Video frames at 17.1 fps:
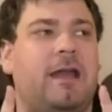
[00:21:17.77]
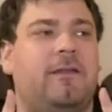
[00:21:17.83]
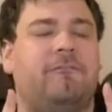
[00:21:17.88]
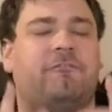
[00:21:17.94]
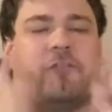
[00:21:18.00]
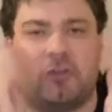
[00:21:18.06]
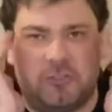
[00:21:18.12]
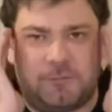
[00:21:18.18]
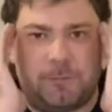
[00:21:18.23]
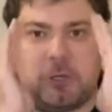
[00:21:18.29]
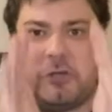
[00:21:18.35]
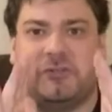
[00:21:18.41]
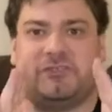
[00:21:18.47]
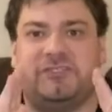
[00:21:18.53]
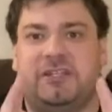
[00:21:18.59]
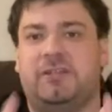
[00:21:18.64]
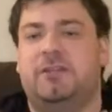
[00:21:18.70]
first
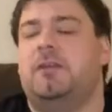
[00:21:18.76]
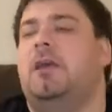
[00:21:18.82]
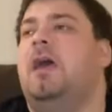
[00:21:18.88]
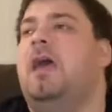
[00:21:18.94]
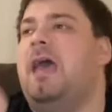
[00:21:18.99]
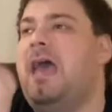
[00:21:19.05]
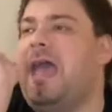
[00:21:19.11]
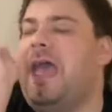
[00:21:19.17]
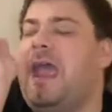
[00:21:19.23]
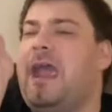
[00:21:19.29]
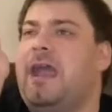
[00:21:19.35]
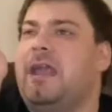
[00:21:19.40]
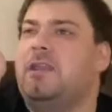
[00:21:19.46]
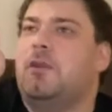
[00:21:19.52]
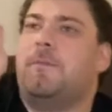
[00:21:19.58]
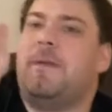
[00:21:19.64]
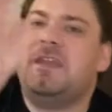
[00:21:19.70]
person,
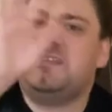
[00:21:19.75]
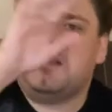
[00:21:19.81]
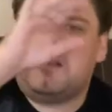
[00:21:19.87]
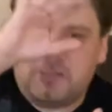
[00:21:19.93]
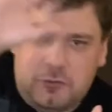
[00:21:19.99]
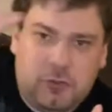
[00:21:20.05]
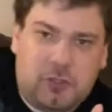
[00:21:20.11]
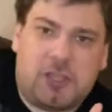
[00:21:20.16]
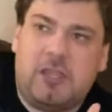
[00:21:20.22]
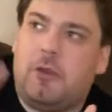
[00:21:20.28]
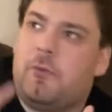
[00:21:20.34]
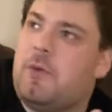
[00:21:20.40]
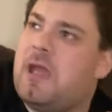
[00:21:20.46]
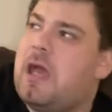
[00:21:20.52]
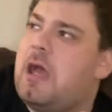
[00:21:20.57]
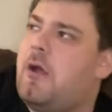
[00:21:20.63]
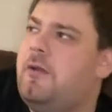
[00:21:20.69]
and you're basically looking
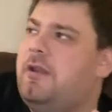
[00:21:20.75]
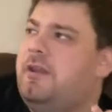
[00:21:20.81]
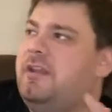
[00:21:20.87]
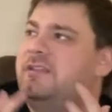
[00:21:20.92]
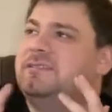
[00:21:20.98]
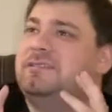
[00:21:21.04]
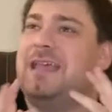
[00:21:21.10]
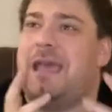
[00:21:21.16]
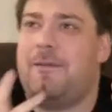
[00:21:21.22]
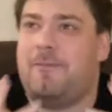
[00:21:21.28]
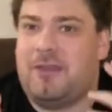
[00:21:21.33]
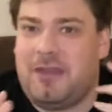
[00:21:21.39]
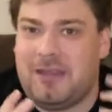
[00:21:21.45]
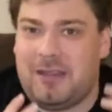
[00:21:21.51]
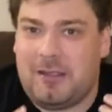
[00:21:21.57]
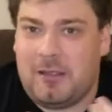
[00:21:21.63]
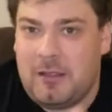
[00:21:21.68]
around and
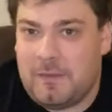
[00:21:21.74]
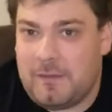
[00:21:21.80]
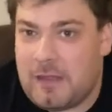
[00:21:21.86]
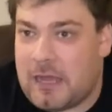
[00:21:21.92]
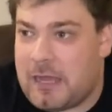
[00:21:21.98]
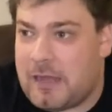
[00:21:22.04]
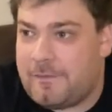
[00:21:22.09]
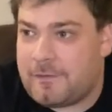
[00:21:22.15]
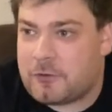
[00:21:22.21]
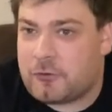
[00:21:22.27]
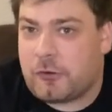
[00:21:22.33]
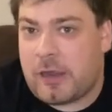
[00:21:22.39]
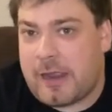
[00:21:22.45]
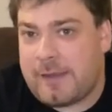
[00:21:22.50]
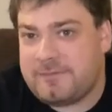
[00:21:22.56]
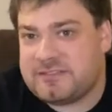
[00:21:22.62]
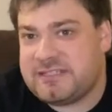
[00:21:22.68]
examining the
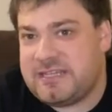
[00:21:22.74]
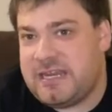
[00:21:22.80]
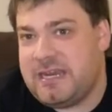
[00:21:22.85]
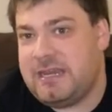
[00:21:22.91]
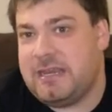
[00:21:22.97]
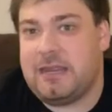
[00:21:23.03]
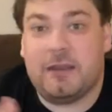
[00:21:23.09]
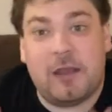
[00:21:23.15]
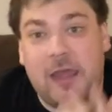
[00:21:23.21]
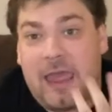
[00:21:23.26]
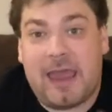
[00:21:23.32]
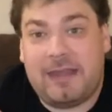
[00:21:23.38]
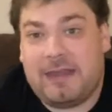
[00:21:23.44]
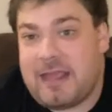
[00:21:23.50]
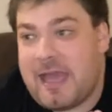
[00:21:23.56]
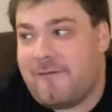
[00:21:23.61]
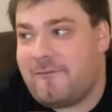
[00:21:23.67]
crime scene and
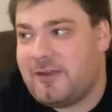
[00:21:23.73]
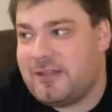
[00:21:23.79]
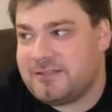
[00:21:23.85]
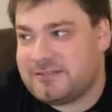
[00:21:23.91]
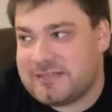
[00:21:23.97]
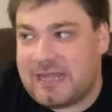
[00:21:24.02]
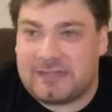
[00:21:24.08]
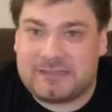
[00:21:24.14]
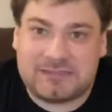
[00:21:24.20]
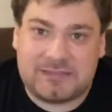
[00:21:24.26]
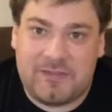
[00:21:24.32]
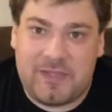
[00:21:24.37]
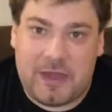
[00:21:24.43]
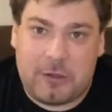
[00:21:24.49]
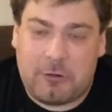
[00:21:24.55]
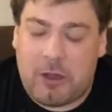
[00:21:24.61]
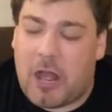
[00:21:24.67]
any evidence that's
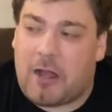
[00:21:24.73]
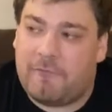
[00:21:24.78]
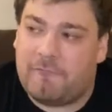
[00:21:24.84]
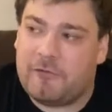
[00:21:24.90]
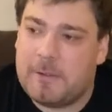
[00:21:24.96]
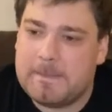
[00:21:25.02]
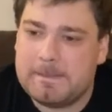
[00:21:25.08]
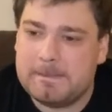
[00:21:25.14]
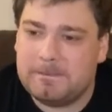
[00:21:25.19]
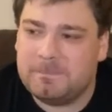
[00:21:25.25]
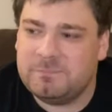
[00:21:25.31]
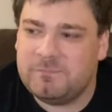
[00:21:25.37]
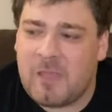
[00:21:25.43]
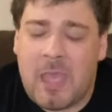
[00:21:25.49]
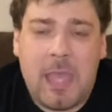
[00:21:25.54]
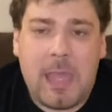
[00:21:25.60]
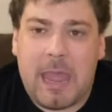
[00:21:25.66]
thereof.
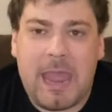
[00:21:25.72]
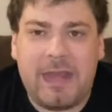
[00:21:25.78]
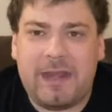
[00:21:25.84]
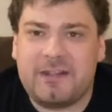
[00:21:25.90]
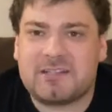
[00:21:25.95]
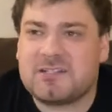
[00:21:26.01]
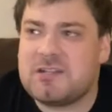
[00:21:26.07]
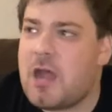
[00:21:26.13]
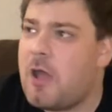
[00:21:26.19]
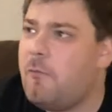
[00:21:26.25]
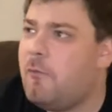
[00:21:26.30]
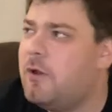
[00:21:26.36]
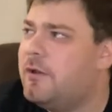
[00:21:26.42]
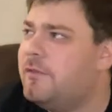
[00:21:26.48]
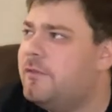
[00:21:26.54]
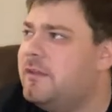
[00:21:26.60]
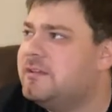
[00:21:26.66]
And it's not
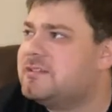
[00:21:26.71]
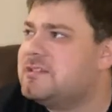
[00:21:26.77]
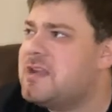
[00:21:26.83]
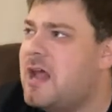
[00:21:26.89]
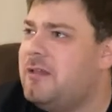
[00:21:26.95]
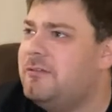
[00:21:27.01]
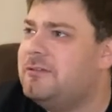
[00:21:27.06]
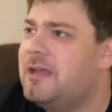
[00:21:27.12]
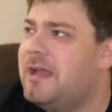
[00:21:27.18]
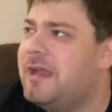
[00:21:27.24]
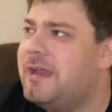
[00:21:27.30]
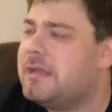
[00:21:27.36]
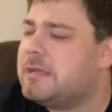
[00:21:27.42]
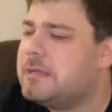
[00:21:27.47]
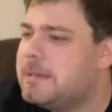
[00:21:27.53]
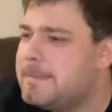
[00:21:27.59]
like